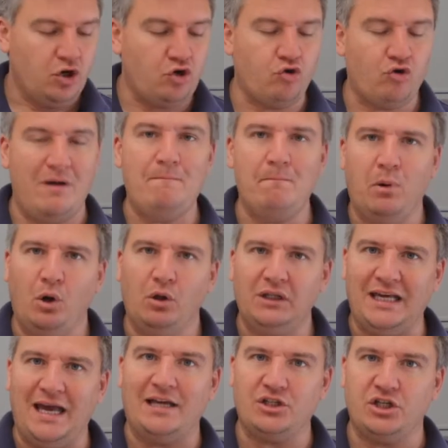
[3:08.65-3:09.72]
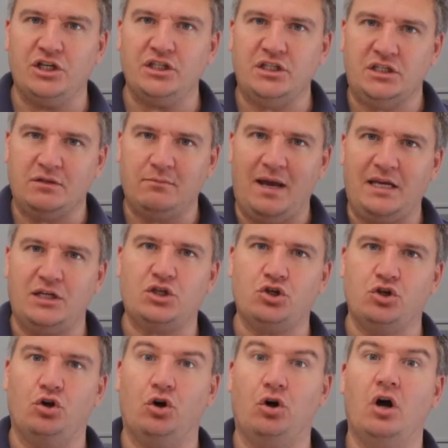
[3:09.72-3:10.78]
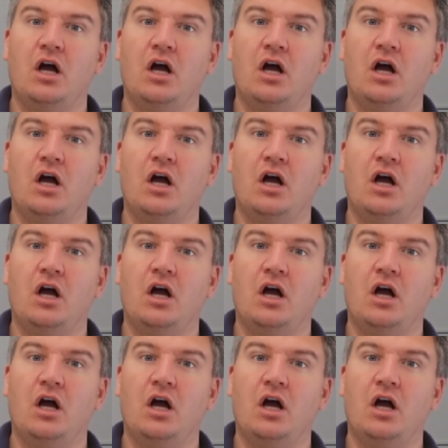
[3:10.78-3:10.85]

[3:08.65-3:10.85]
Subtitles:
Crimp all the edges to make sure